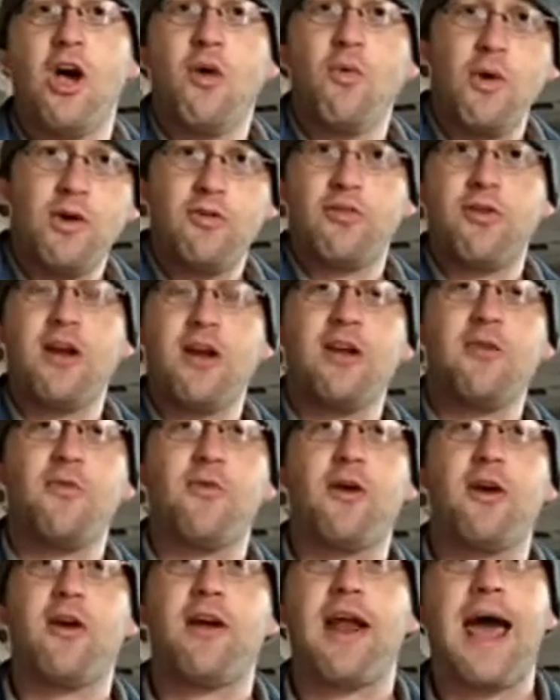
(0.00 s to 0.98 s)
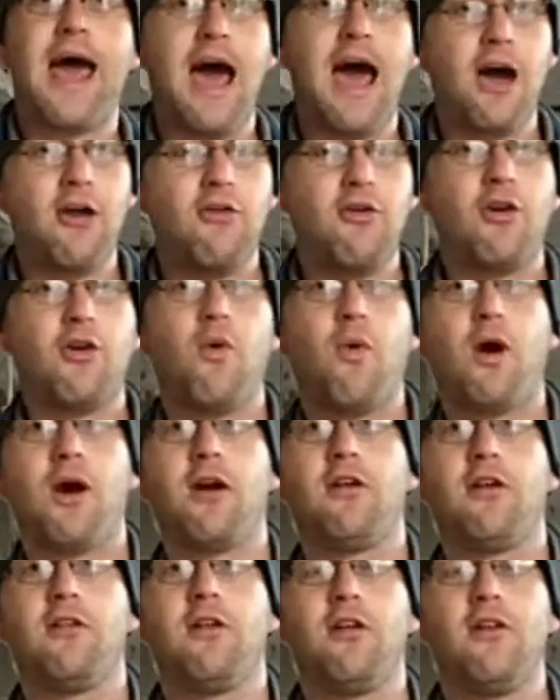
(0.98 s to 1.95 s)
when trying to figure out how to
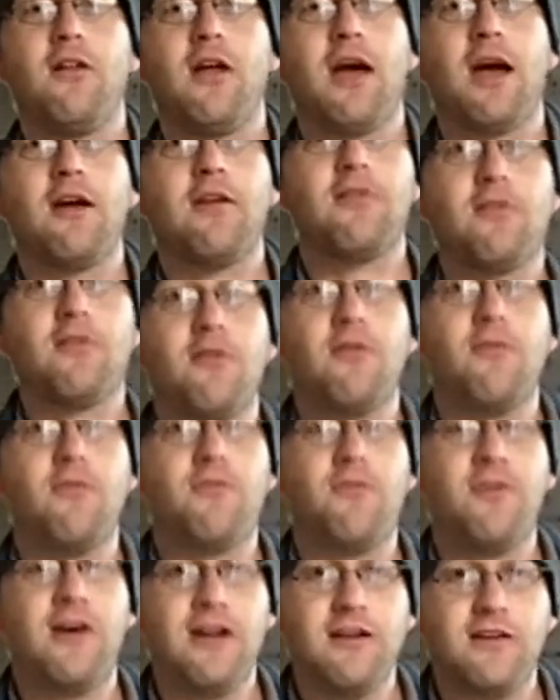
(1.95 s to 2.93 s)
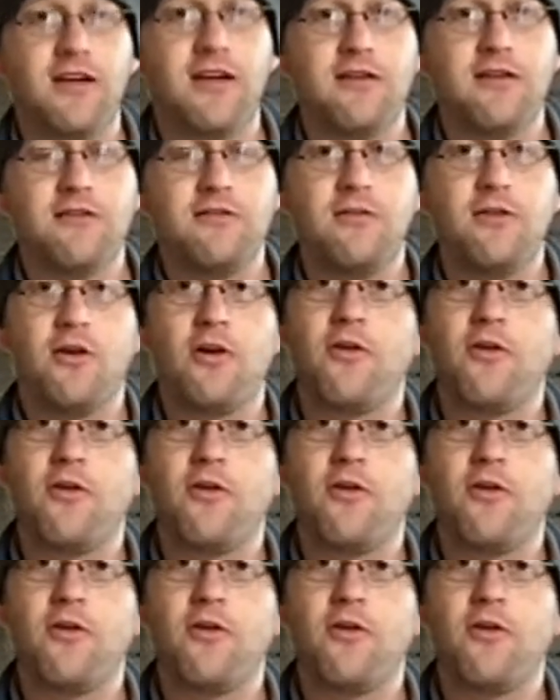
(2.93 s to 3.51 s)
acquire a little extra funding